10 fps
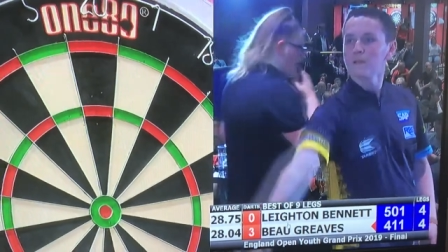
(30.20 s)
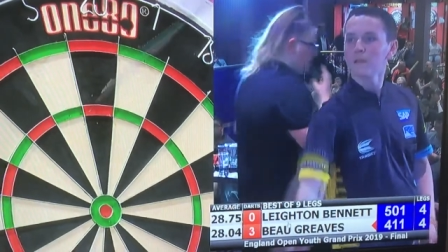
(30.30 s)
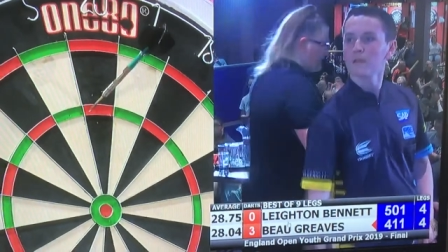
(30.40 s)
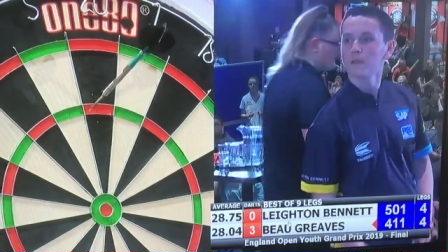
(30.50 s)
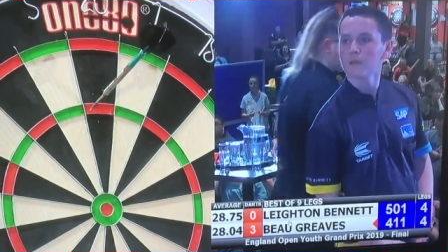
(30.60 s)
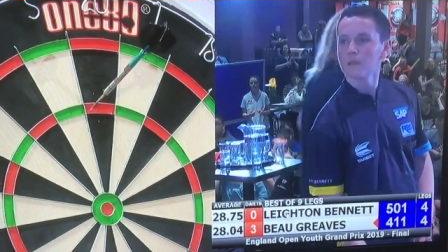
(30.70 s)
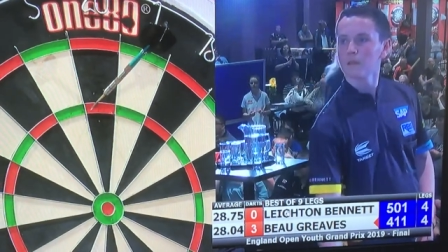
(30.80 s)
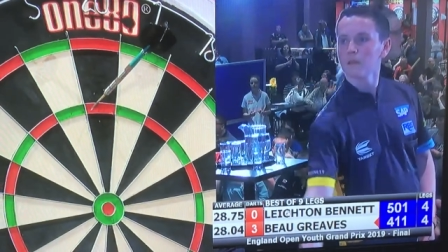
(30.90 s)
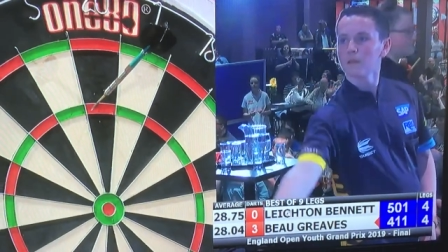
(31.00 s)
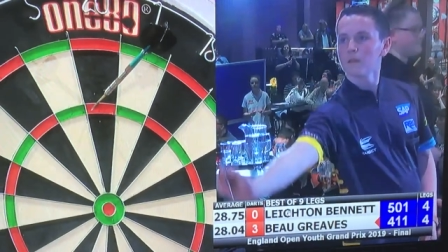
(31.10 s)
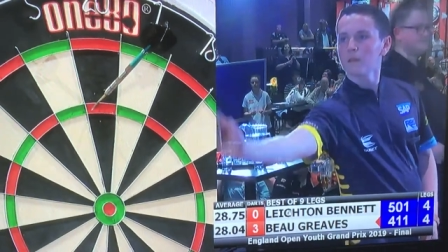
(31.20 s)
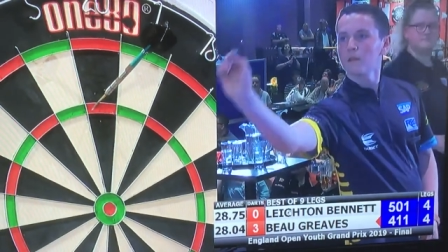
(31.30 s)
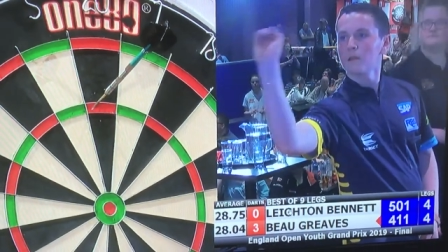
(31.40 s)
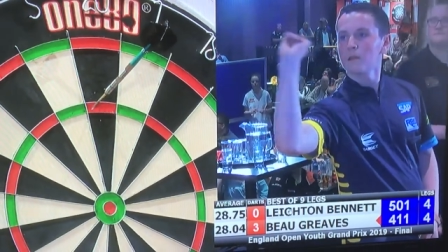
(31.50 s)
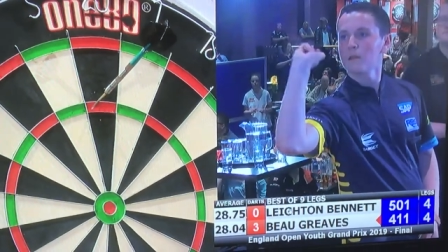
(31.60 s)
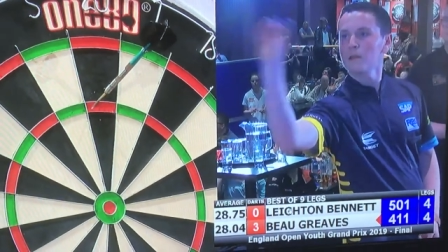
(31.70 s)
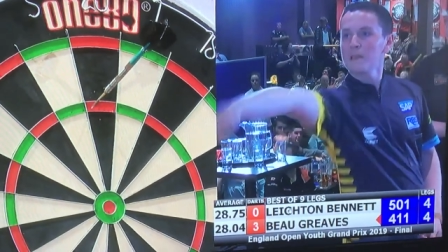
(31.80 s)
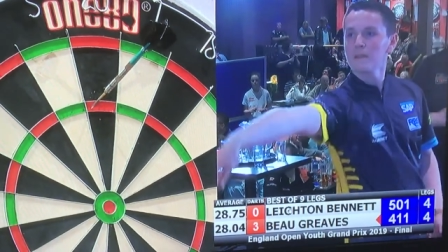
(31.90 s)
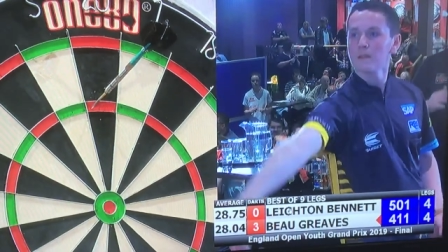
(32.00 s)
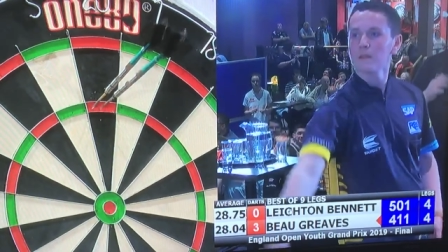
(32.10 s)
be buzzing as much as
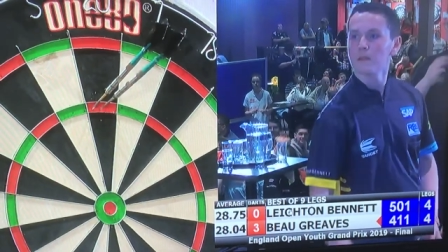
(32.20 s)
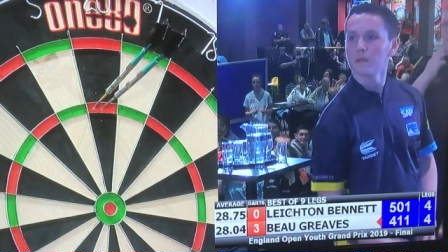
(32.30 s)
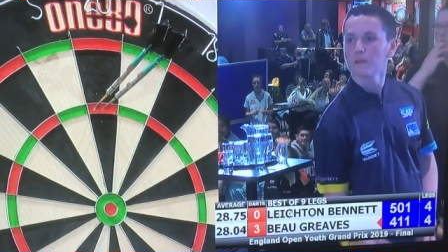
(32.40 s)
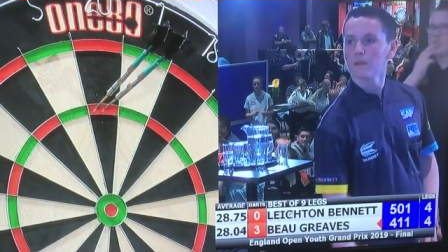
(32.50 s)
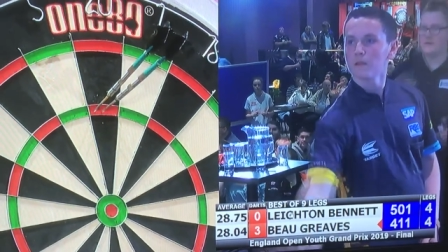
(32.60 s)
the winner.